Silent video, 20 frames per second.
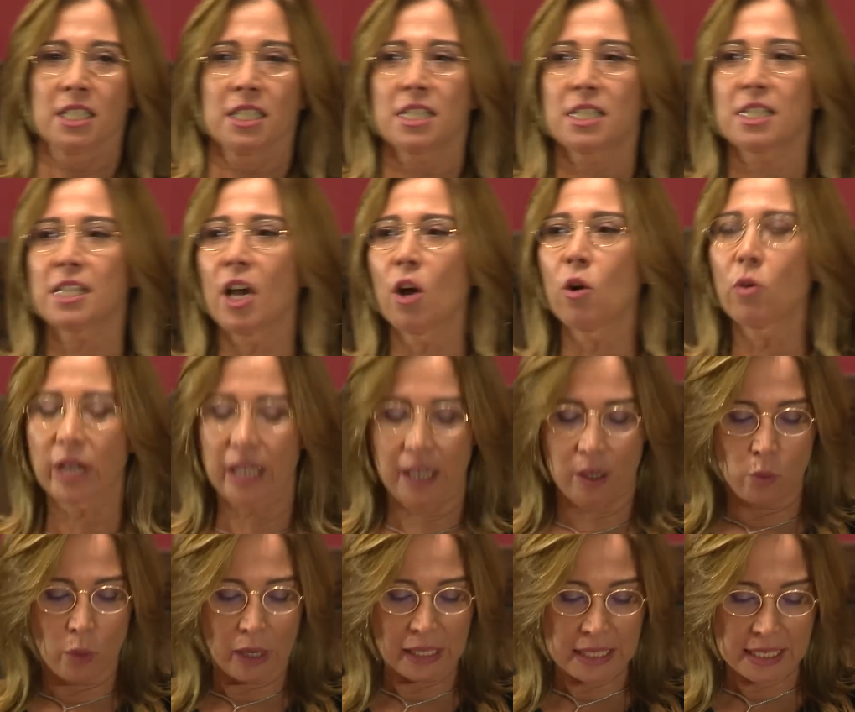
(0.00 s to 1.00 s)
So,
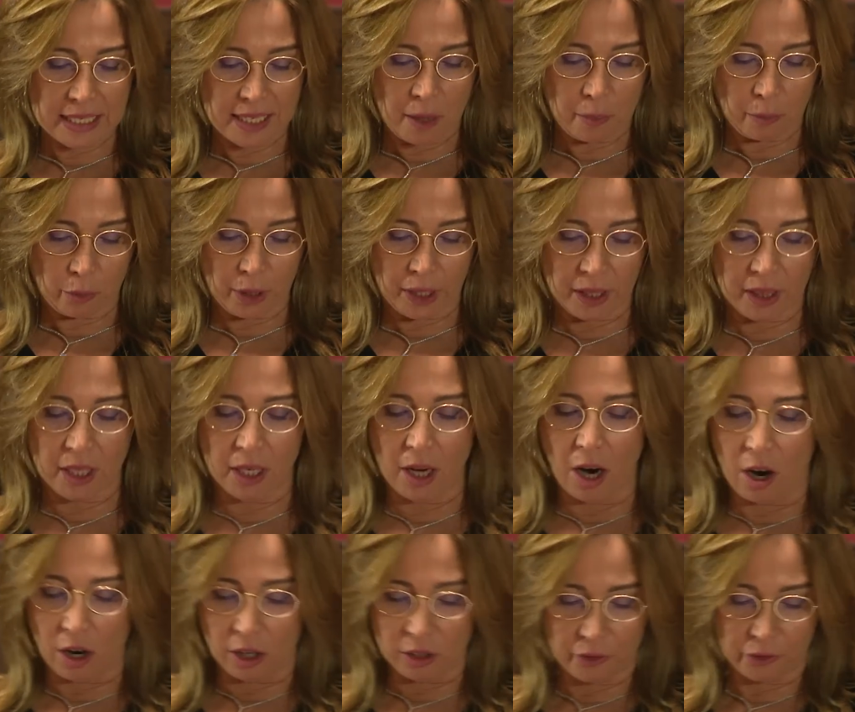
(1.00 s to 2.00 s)
can one separate the
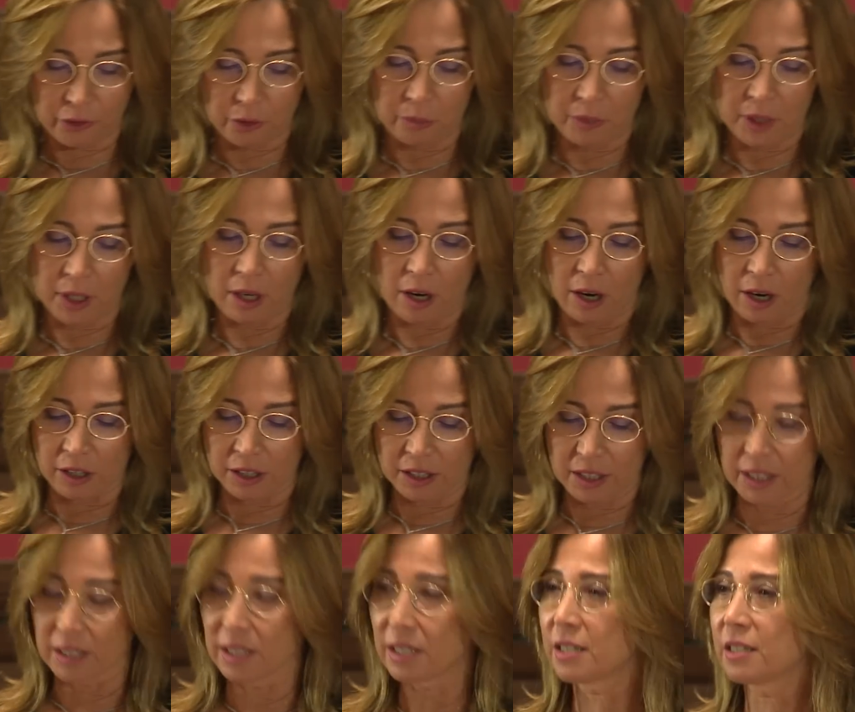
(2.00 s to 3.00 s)
art from the
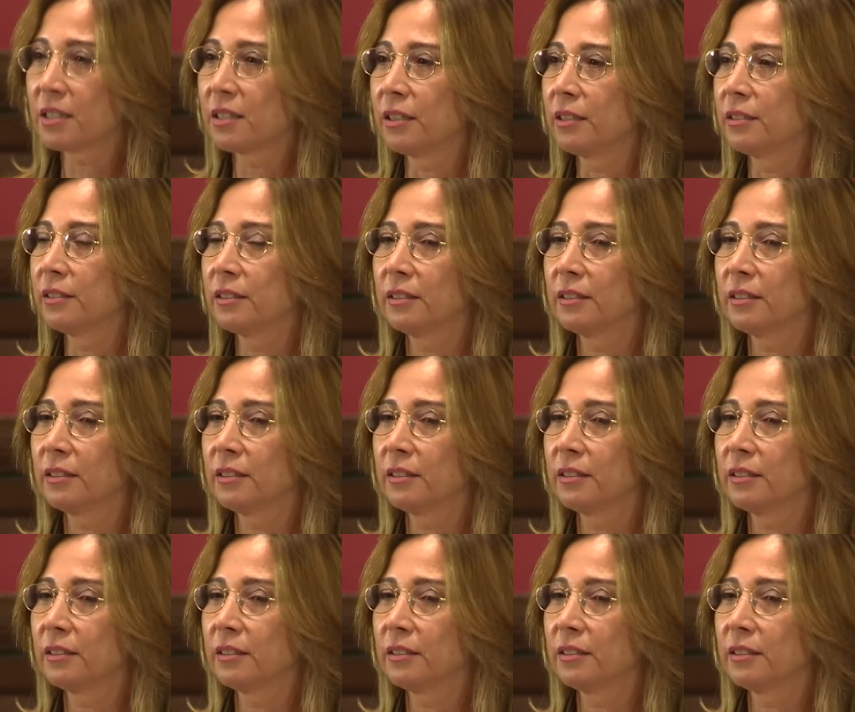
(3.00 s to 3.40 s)
artist?